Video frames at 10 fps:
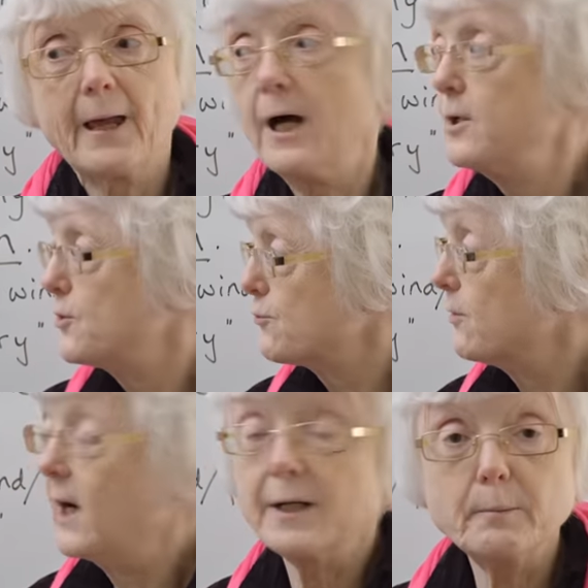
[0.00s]
And
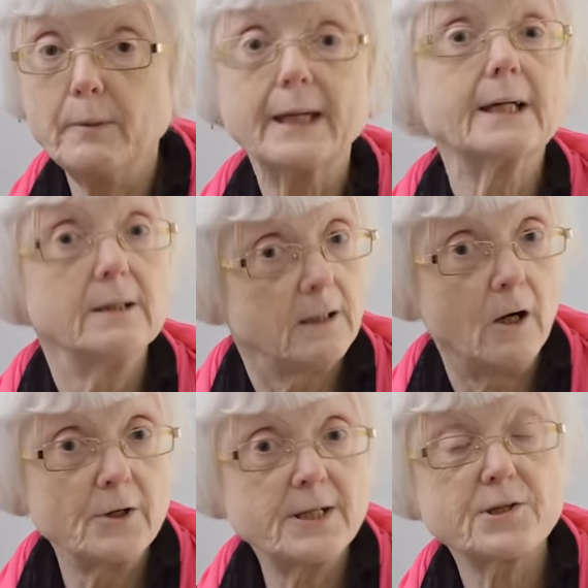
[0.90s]
rhyming
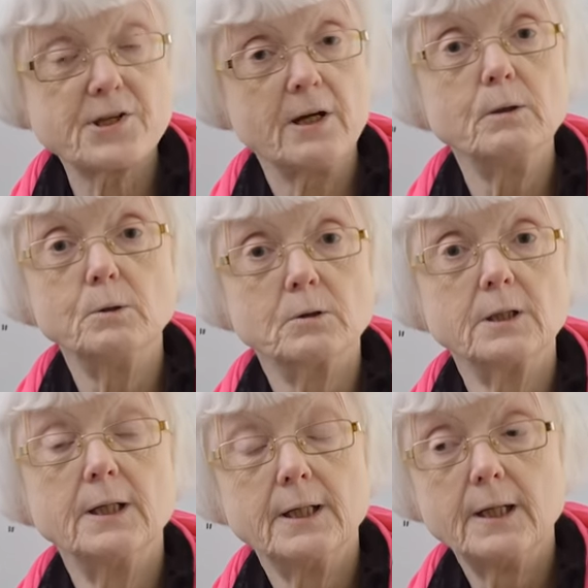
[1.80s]
on its own,